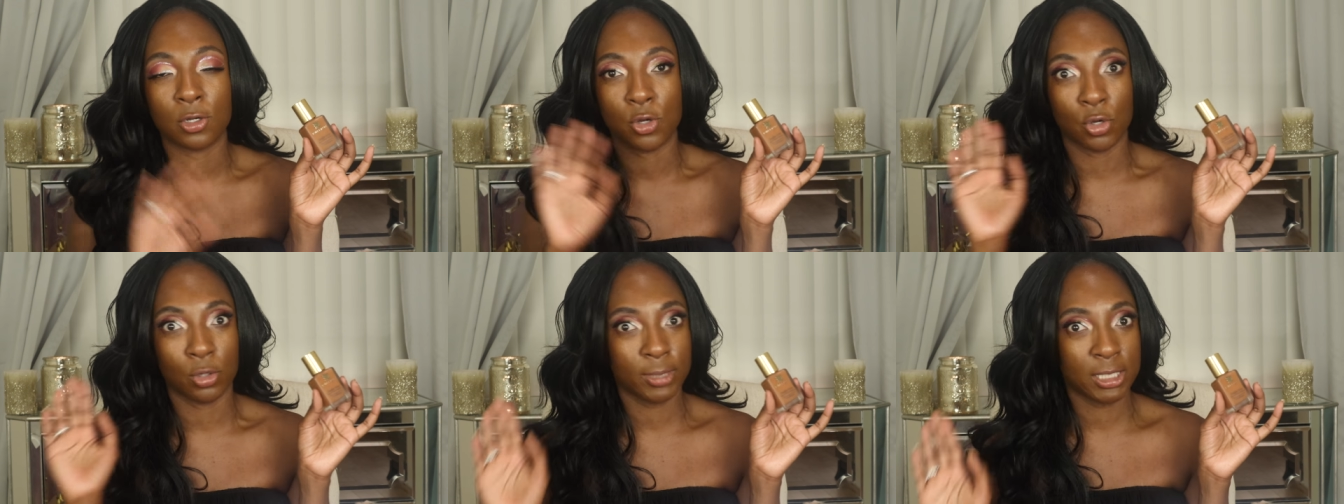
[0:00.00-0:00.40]

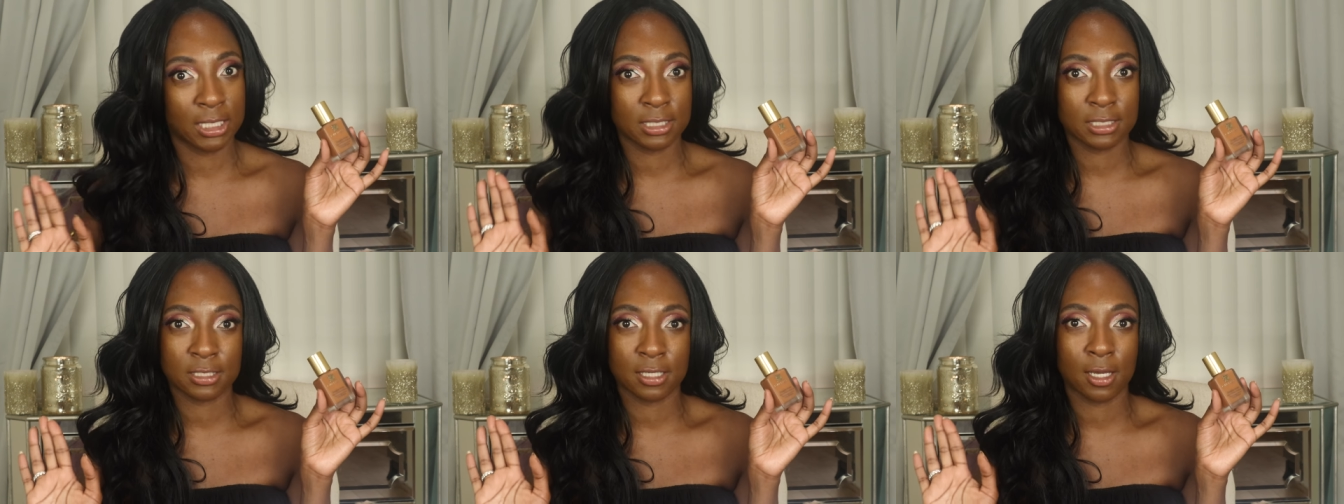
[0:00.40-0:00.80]
Nobody
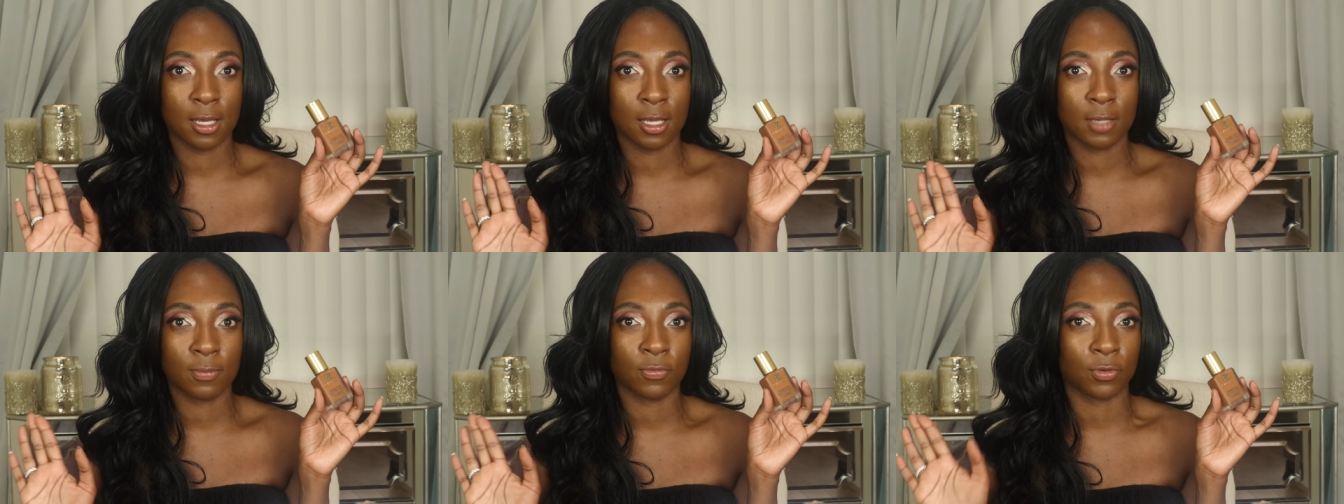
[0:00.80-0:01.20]
has
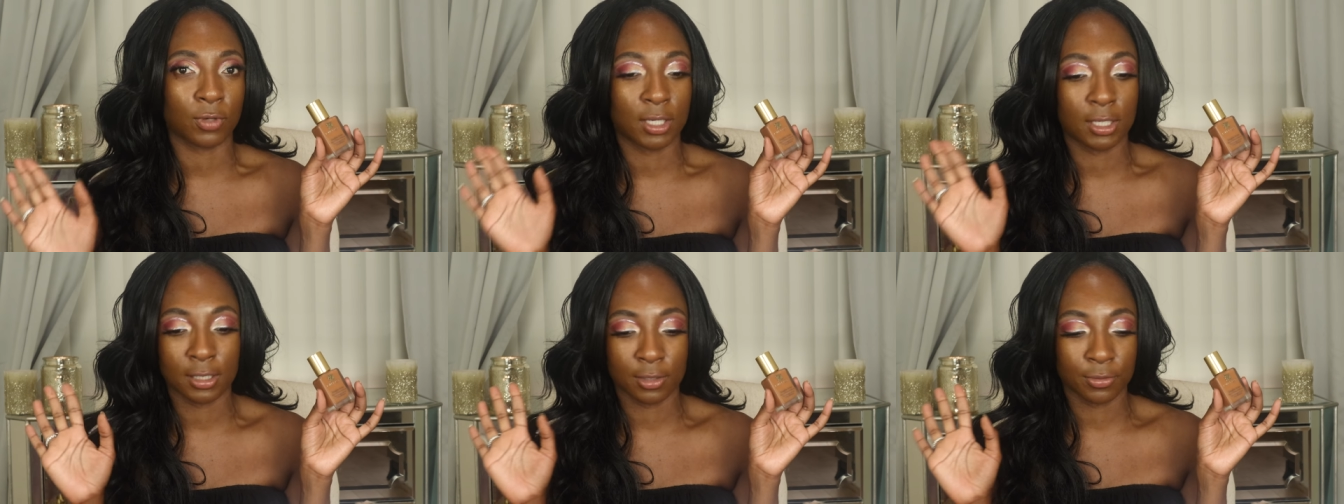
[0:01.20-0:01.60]
time for
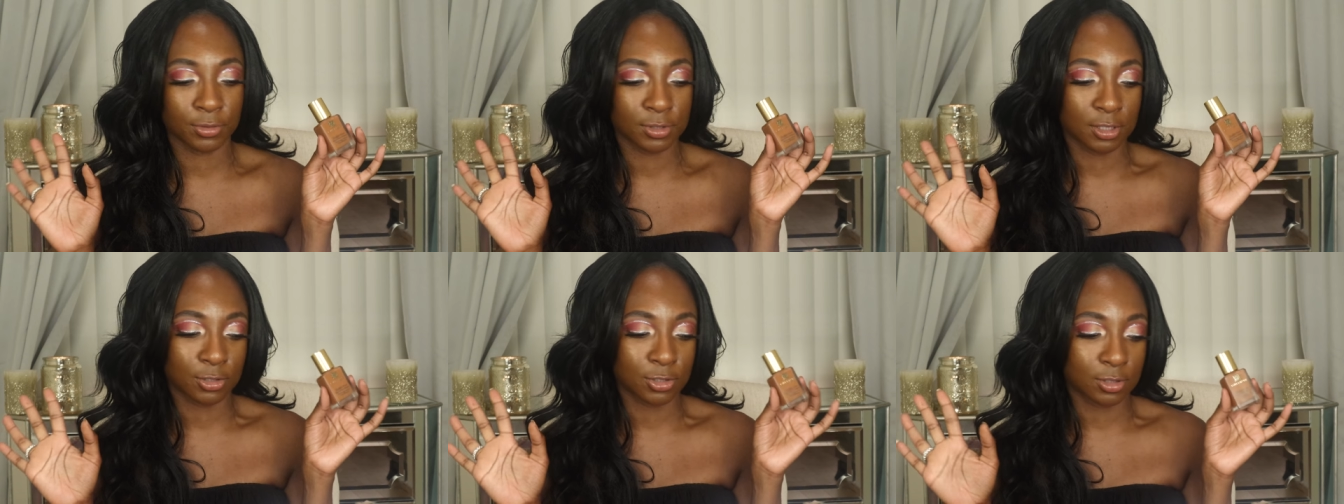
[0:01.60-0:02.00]
eight hour
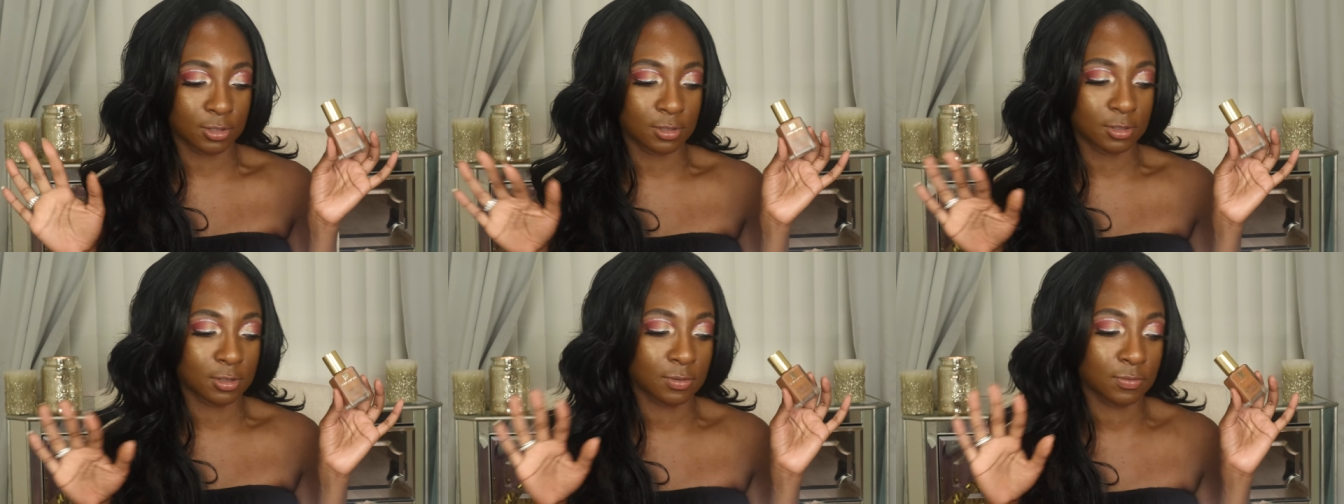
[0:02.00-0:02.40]

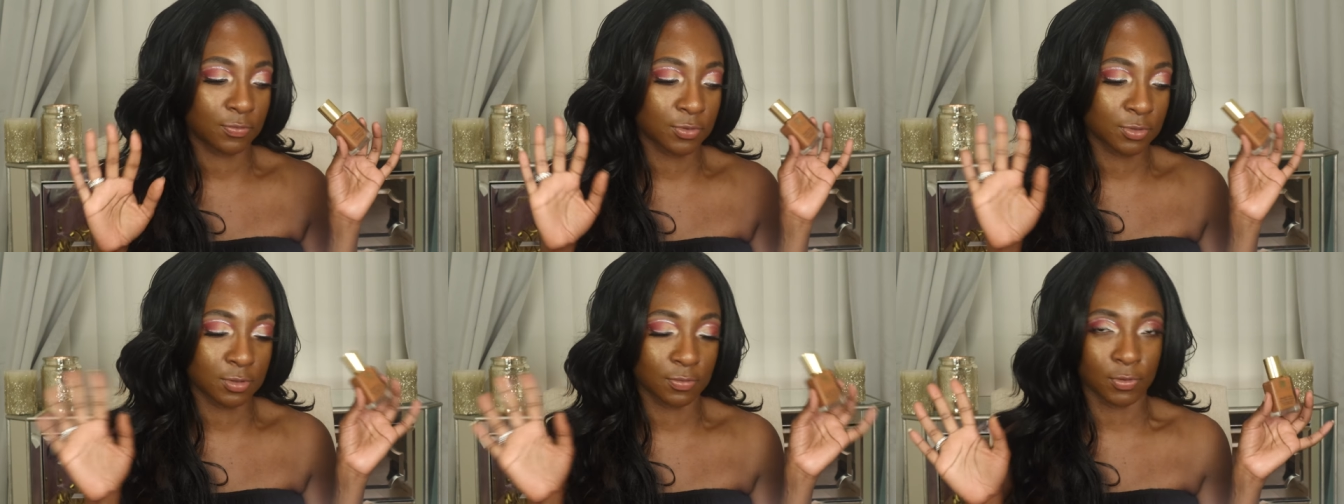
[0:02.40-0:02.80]
sessions.
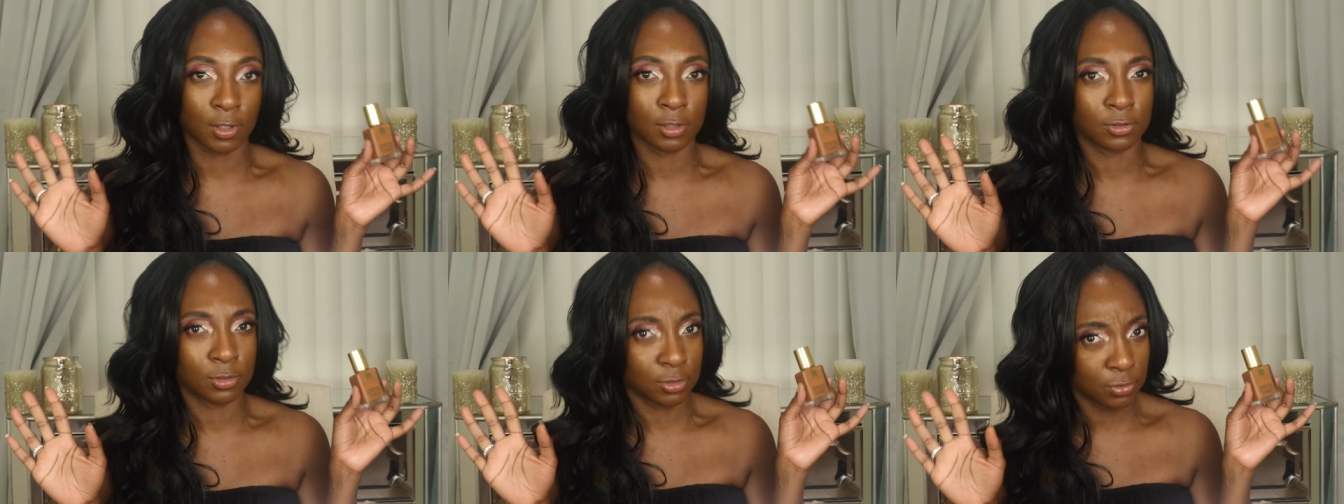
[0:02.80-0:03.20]
First of
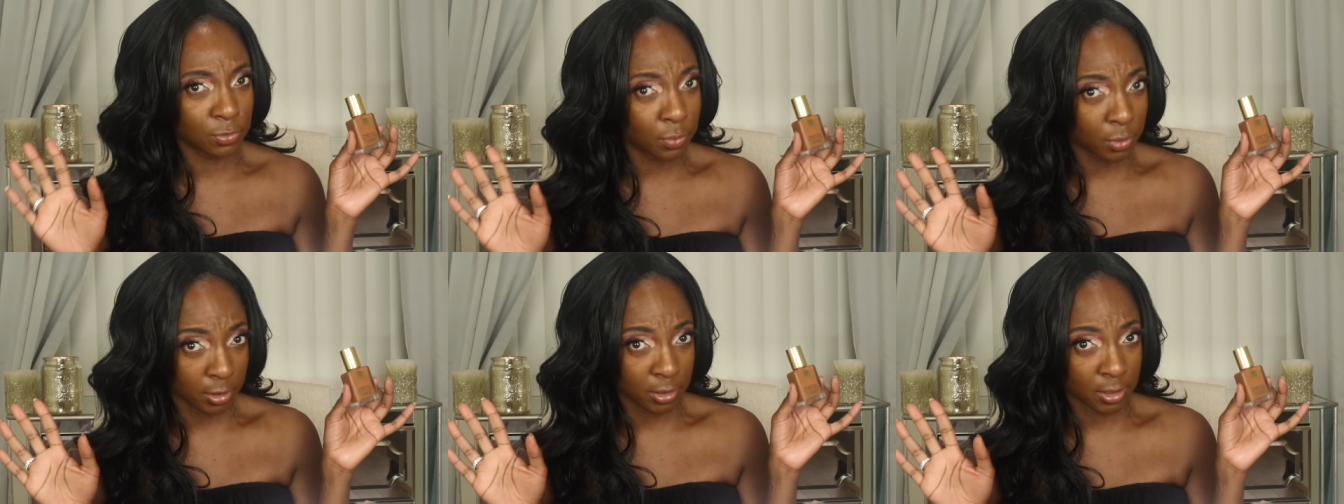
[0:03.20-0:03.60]
all, do
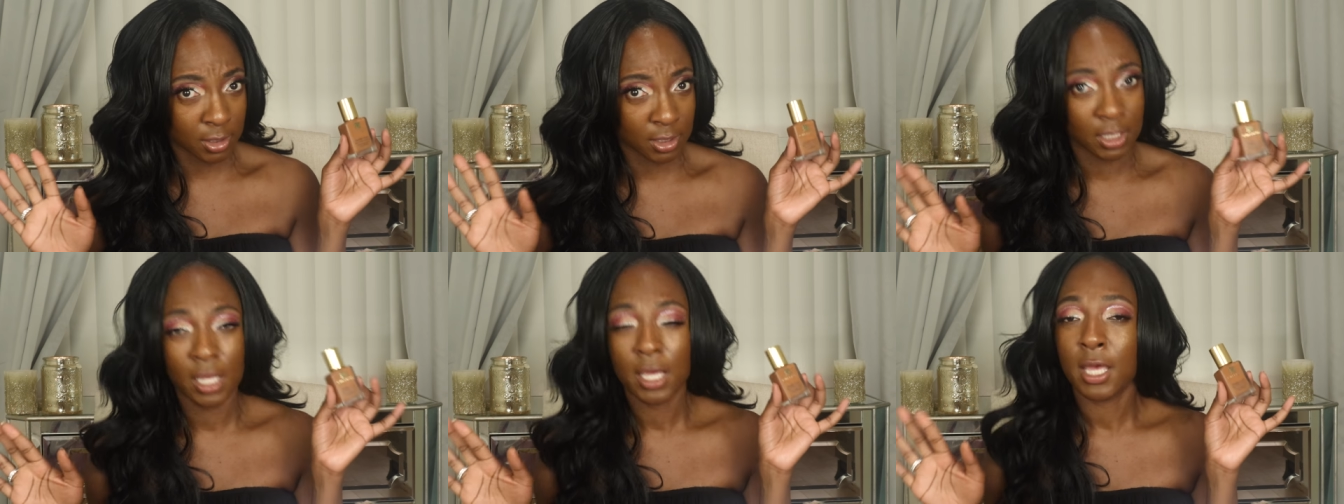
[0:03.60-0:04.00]
you
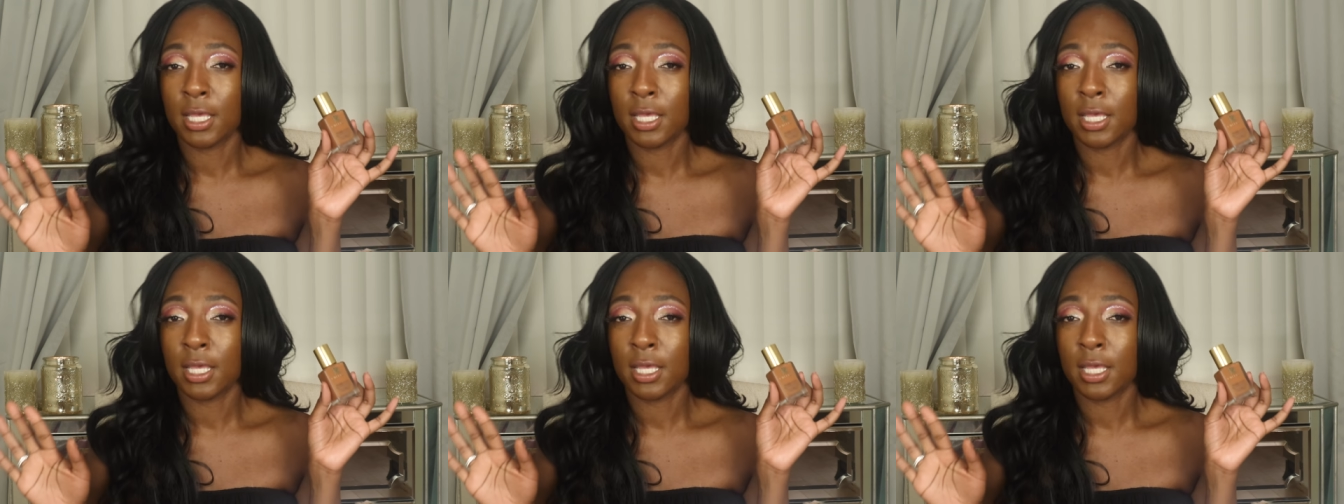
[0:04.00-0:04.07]
work?